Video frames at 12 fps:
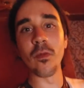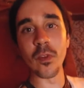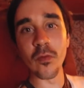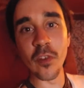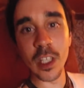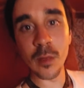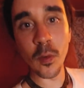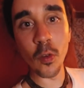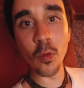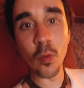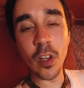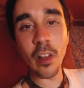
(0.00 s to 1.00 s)

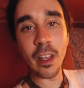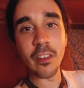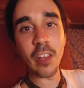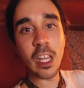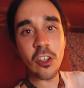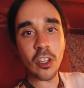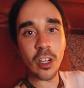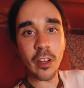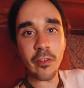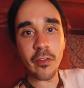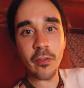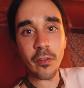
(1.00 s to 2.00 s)
visible realization
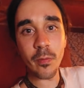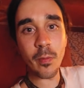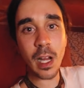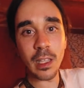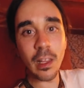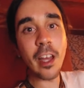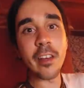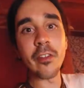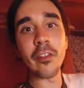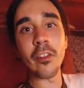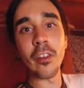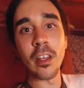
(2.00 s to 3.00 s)
of my
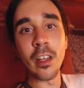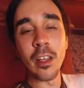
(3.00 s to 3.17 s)
life.